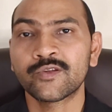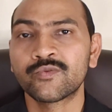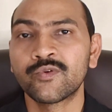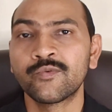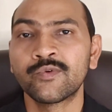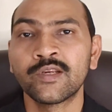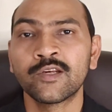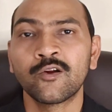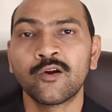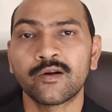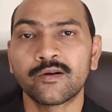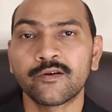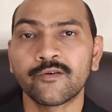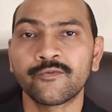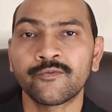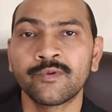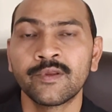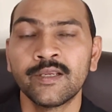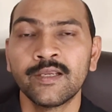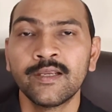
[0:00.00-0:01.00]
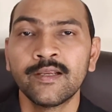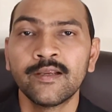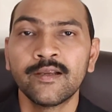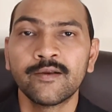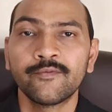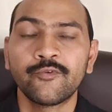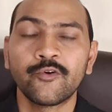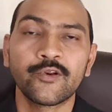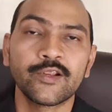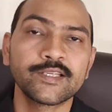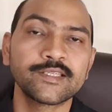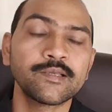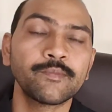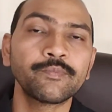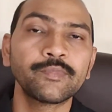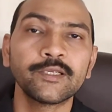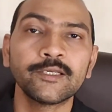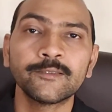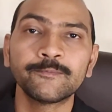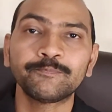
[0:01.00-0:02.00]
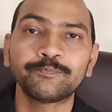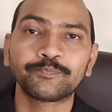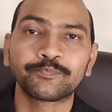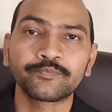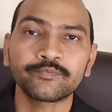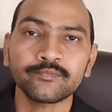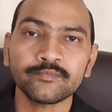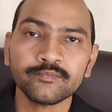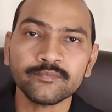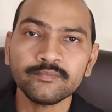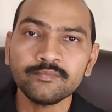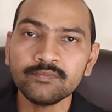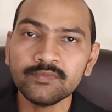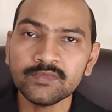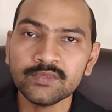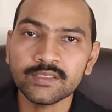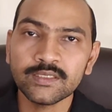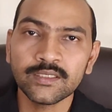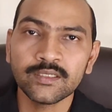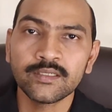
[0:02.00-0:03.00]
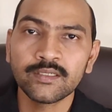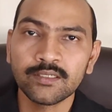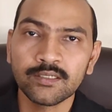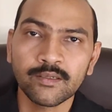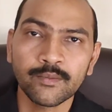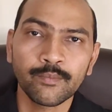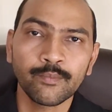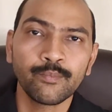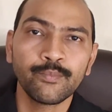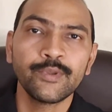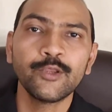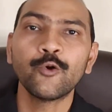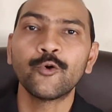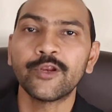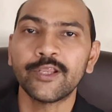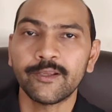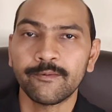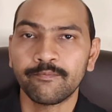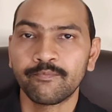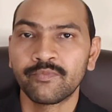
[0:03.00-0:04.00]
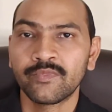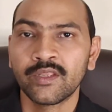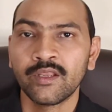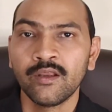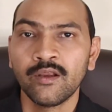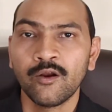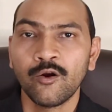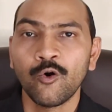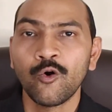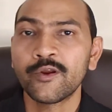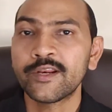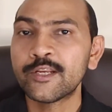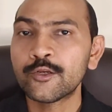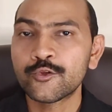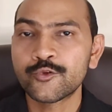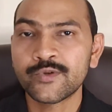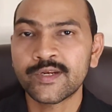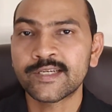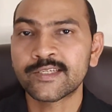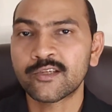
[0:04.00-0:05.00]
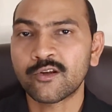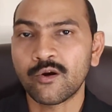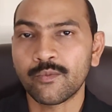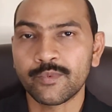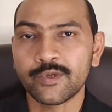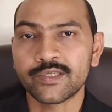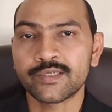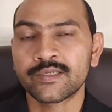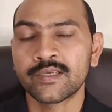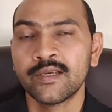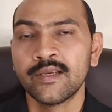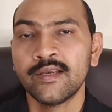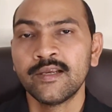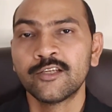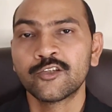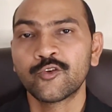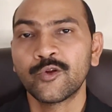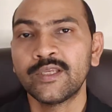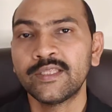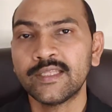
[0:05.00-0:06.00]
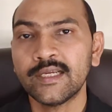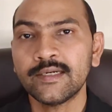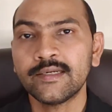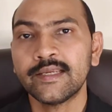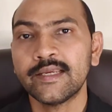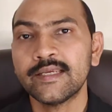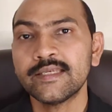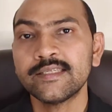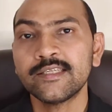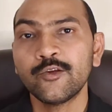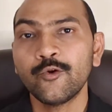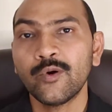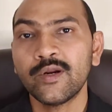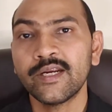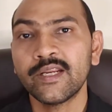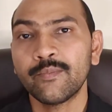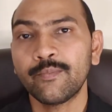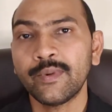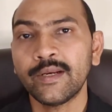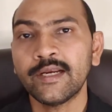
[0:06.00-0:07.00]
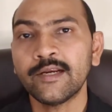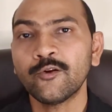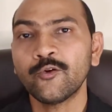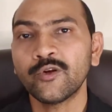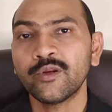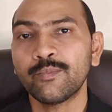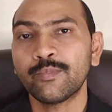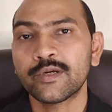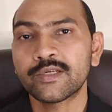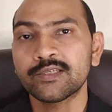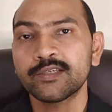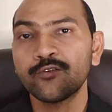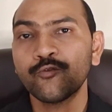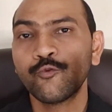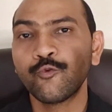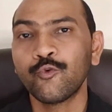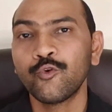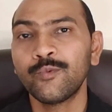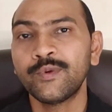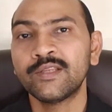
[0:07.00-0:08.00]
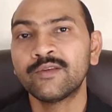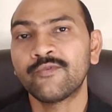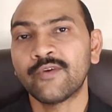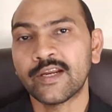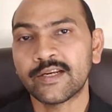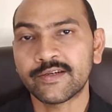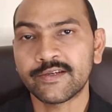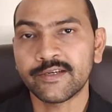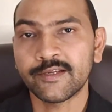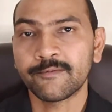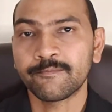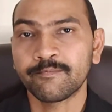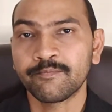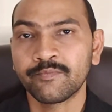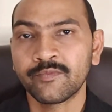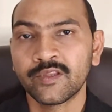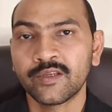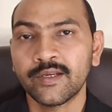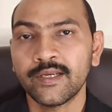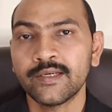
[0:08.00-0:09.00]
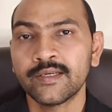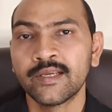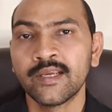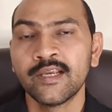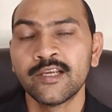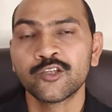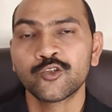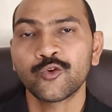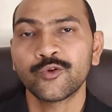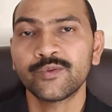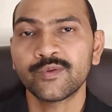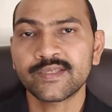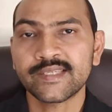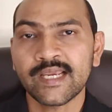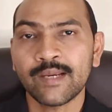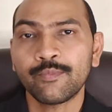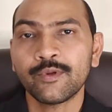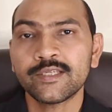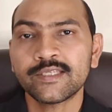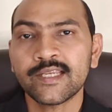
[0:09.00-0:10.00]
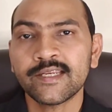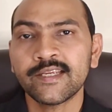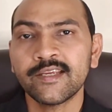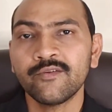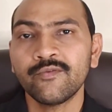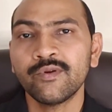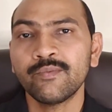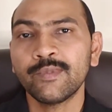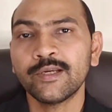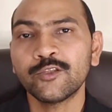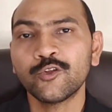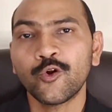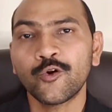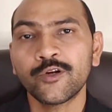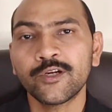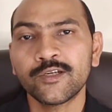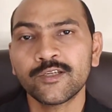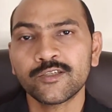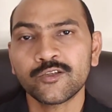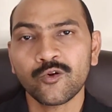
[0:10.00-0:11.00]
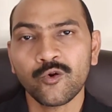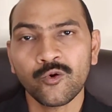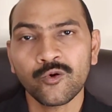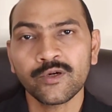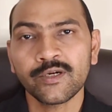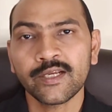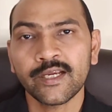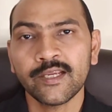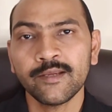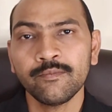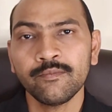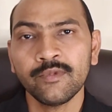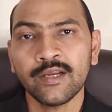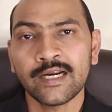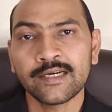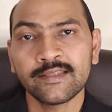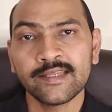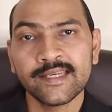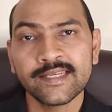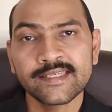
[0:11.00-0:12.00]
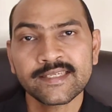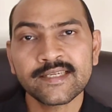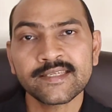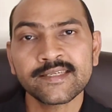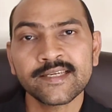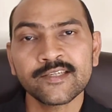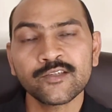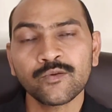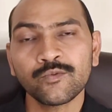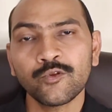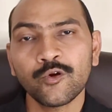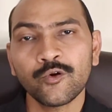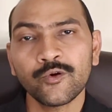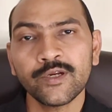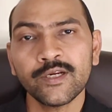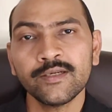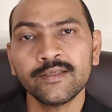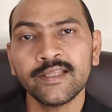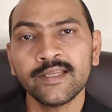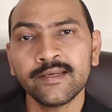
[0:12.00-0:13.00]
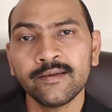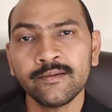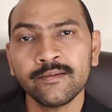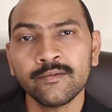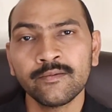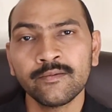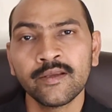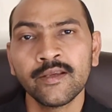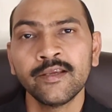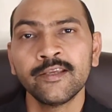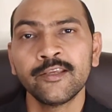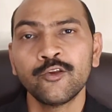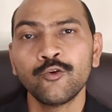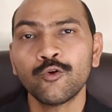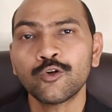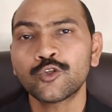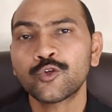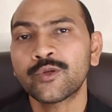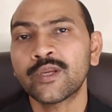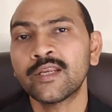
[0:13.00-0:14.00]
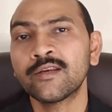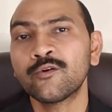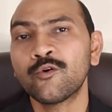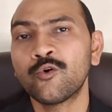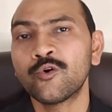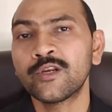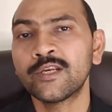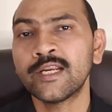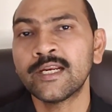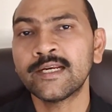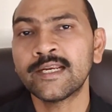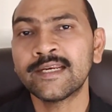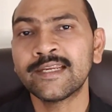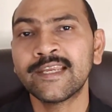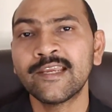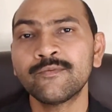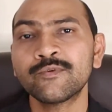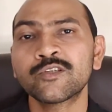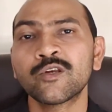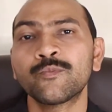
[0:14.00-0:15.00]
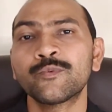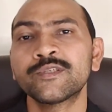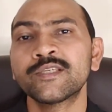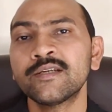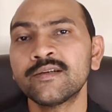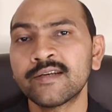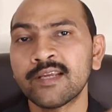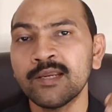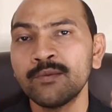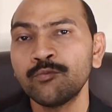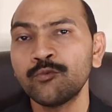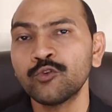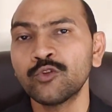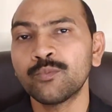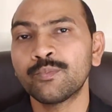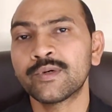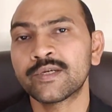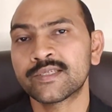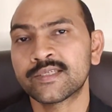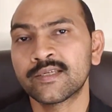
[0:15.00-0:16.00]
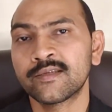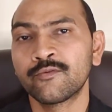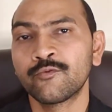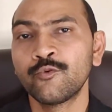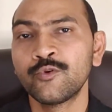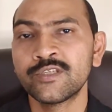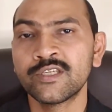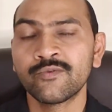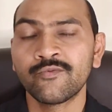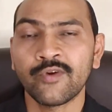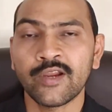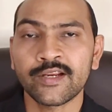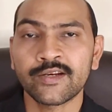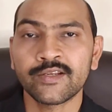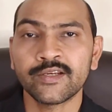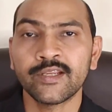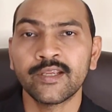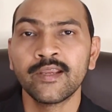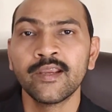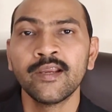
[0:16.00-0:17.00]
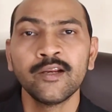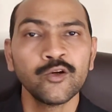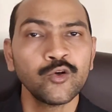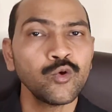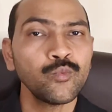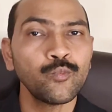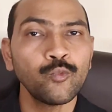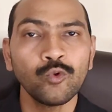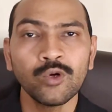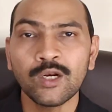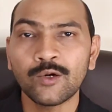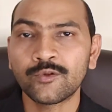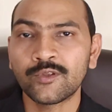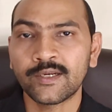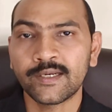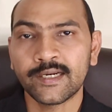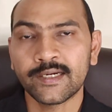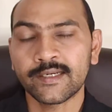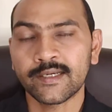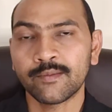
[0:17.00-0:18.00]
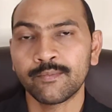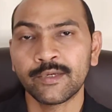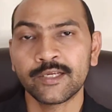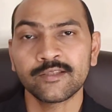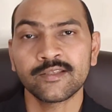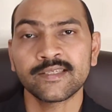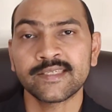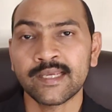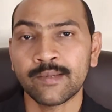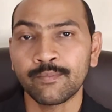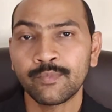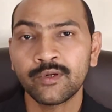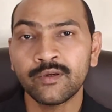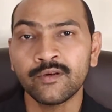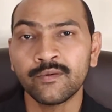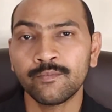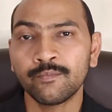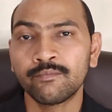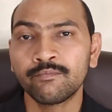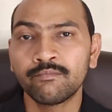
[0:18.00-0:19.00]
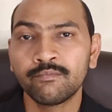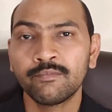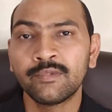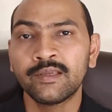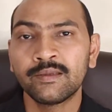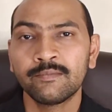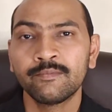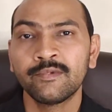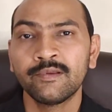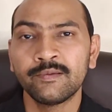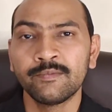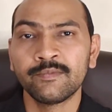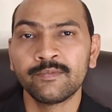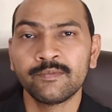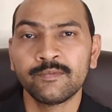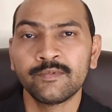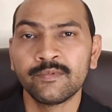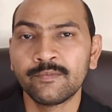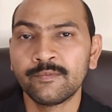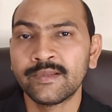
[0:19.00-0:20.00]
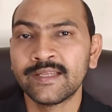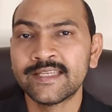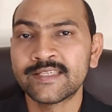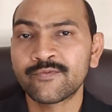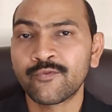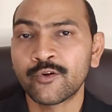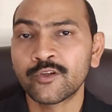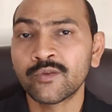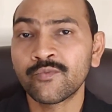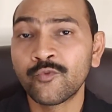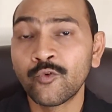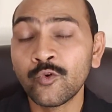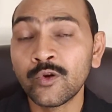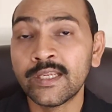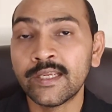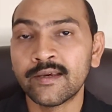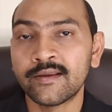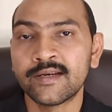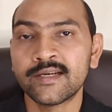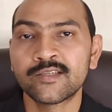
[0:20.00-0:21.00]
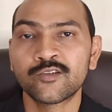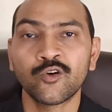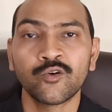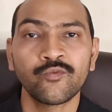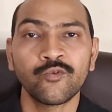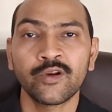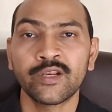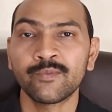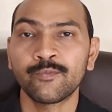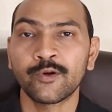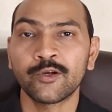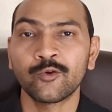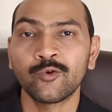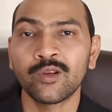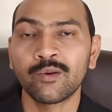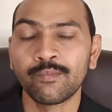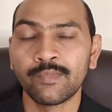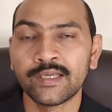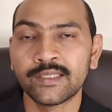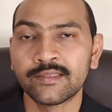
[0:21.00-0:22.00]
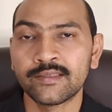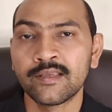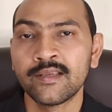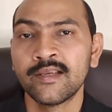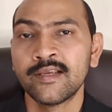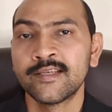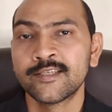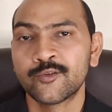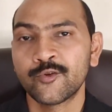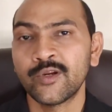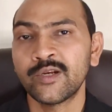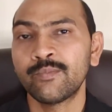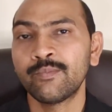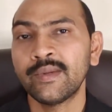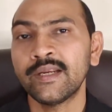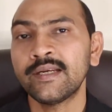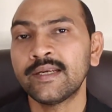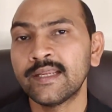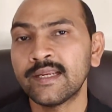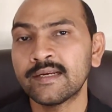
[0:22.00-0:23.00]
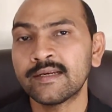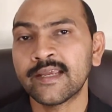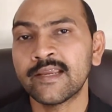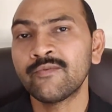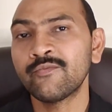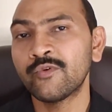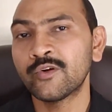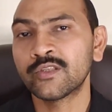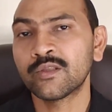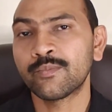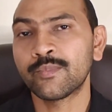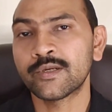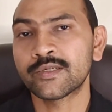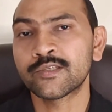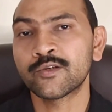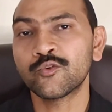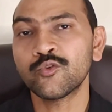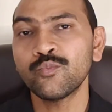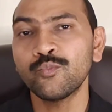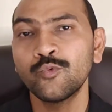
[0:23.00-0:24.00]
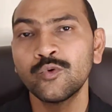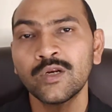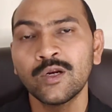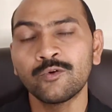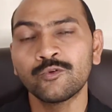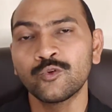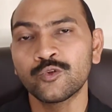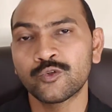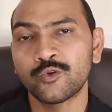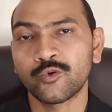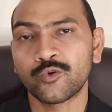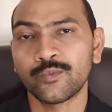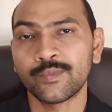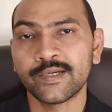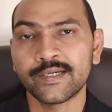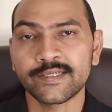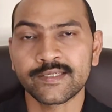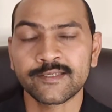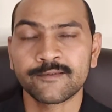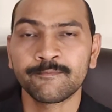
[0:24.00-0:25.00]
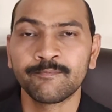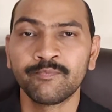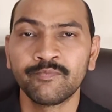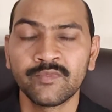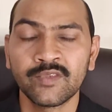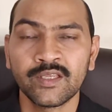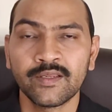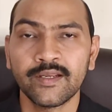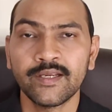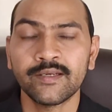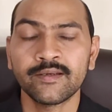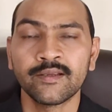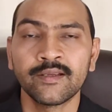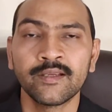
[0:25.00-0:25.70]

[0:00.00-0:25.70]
15 cutoff, for example, POD or insurance copies. So in that case, you are dependent on a person who will be in the factory, right? So if the samples are given by the auditors on time at the initial stage of the audit, then you also can coordinate and give sufficient time to the person who is in factory to pull out the data, because the sample is for the full year, it's not for a particular month. So it may take time for the person to pull out those documents, right?